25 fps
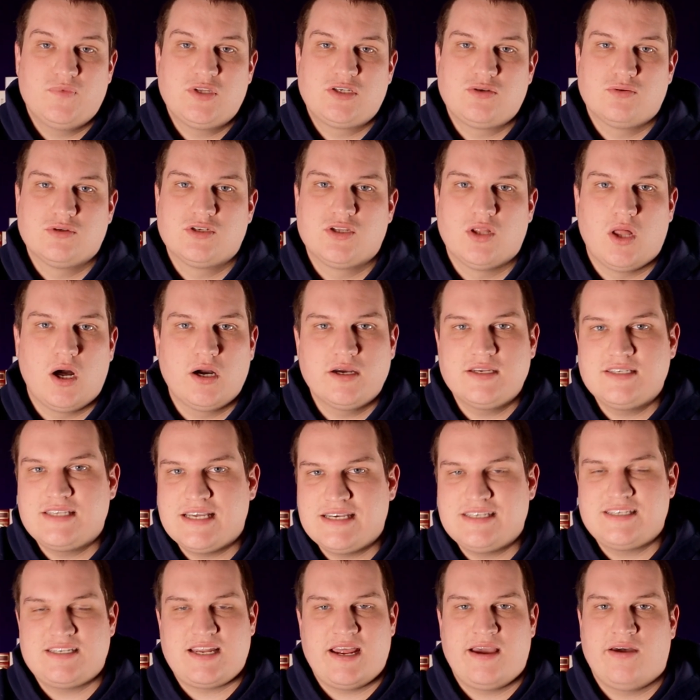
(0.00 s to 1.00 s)
So as long as
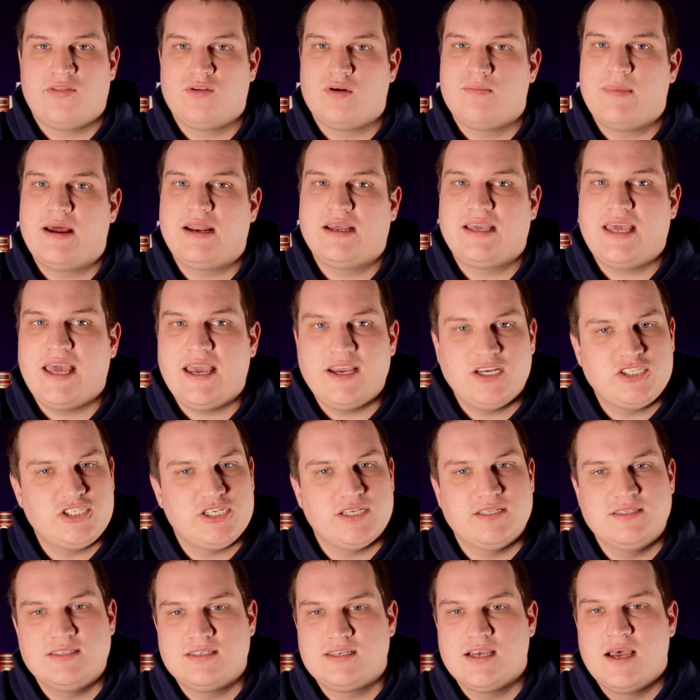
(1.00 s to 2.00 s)
they stay on their
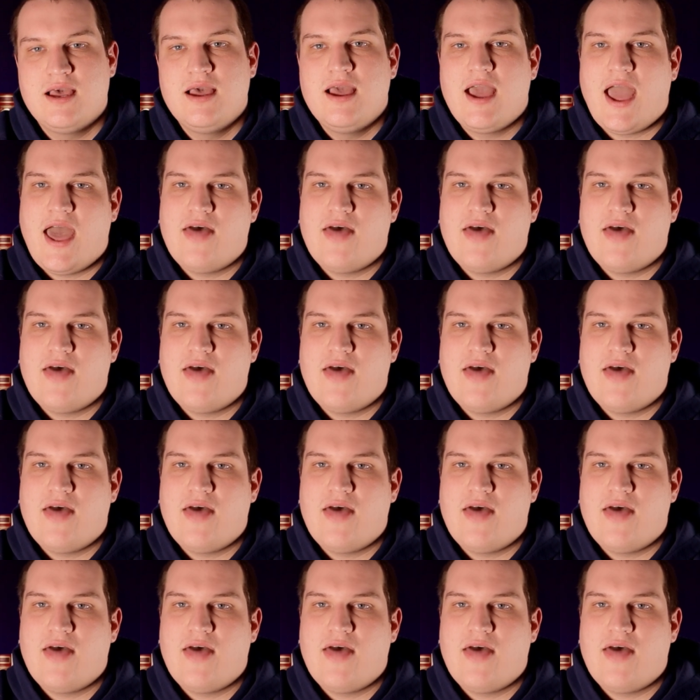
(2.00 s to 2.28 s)
medications